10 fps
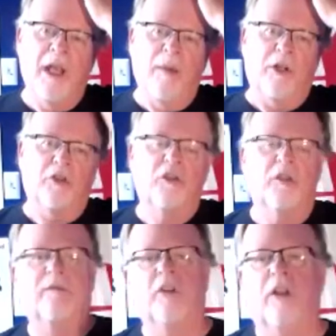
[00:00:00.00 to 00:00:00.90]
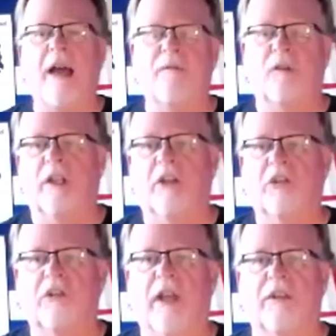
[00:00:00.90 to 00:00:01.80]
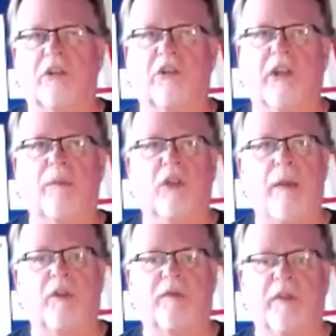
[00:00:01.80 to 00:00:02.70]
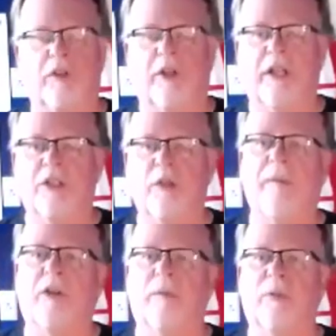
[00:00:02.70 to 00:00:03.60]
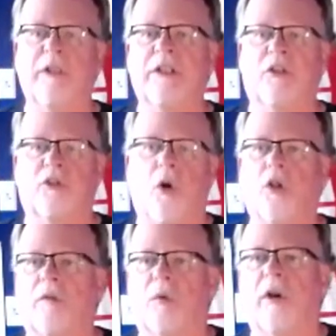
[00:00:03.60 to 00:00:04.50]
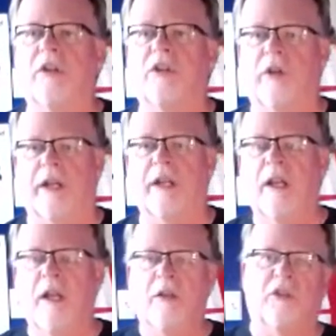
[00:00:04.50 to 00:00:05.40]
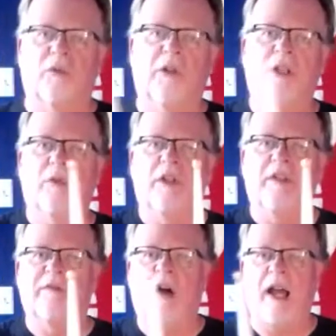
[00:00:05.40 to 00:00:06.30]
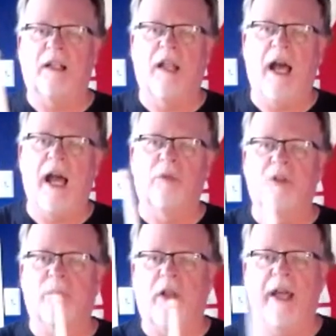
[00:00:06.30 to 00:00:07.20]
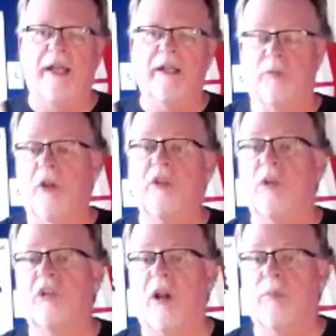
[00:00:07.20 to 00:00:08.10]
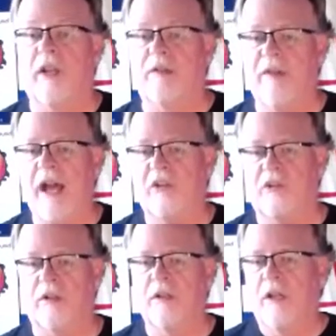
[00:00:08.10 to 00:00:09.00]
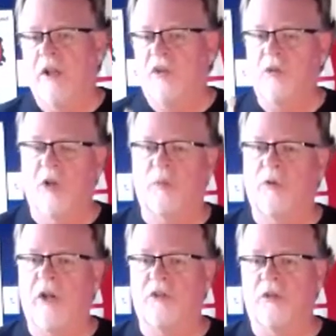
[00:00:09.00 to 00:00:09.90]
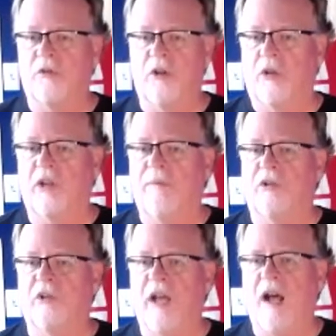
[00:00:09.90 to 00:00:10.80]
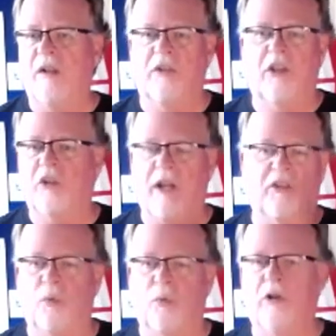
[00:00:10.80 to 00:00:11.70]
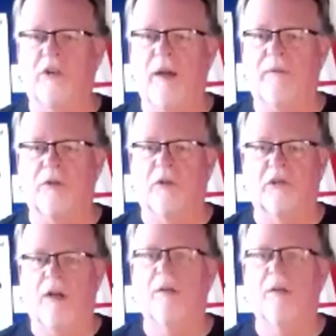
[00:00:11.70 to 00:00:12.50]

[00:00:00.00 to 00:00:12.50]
but it should feel effortless at the same time as feeling like you have complete control over what you're doing. There's a really, really fine line when you're playing, especially when you start playing faster. Too much pressure chokes off your sound. It does all kinds of weird stuff to it. So